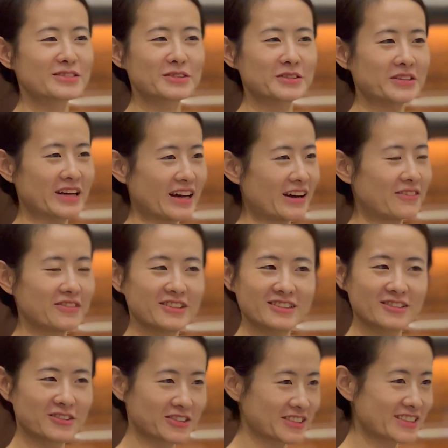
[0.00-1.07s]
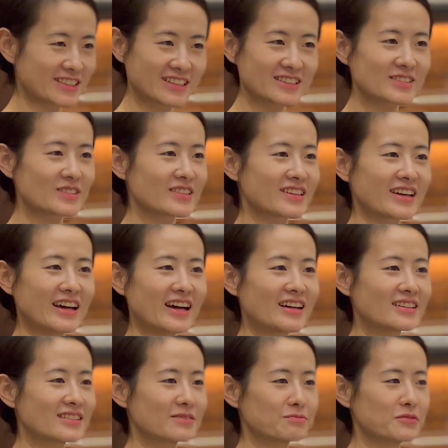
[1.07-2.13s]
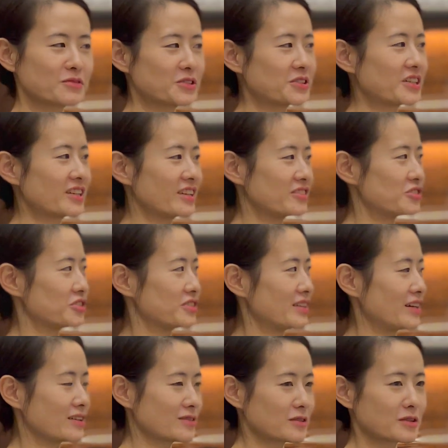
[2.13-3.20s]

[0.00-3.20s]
to have a noise cancelling head unit and just like